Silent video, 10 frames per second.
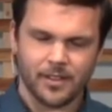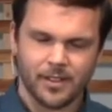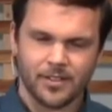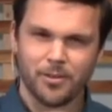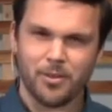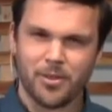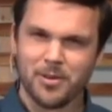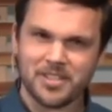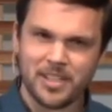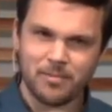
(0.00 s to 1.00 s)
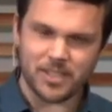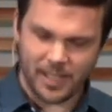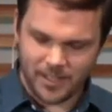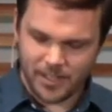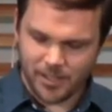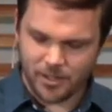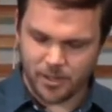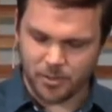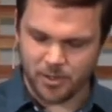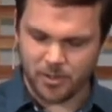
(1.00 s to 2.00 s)
So, though it seems
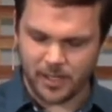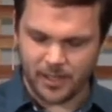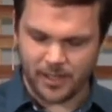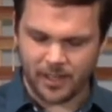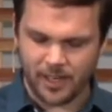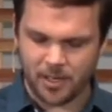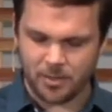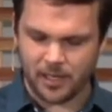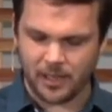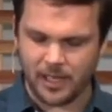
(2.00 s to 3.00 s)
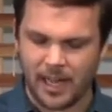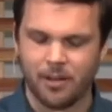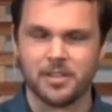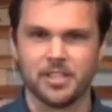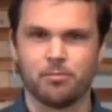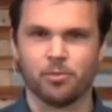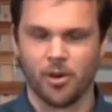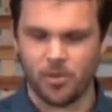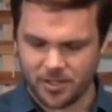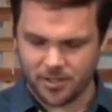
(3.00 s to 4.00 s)
incongruent that God would allow these
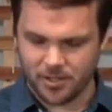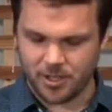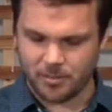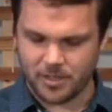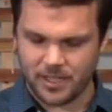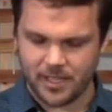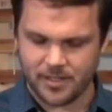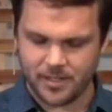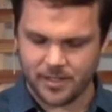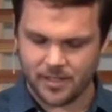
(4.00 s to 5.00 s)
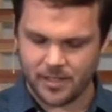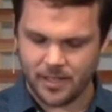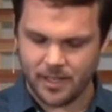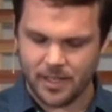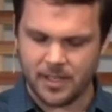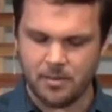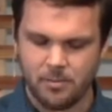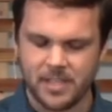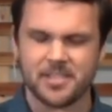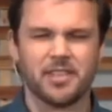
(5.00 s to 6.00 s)
broken circumstances in the
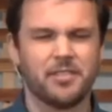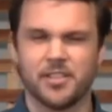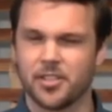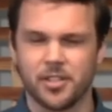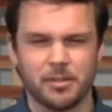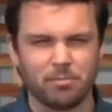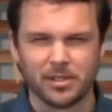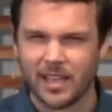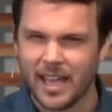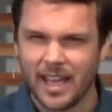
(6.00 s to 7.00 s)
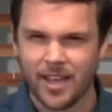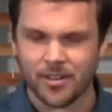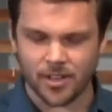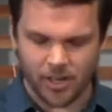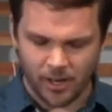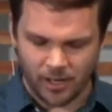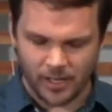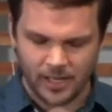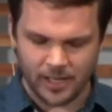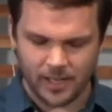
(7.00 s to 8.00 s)
midst of his good plan or
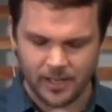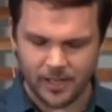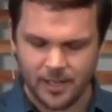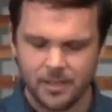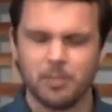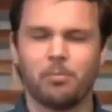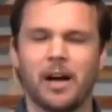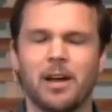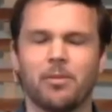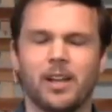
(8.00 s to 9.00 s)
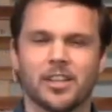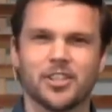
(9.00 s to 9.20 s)
calling, the Bible actually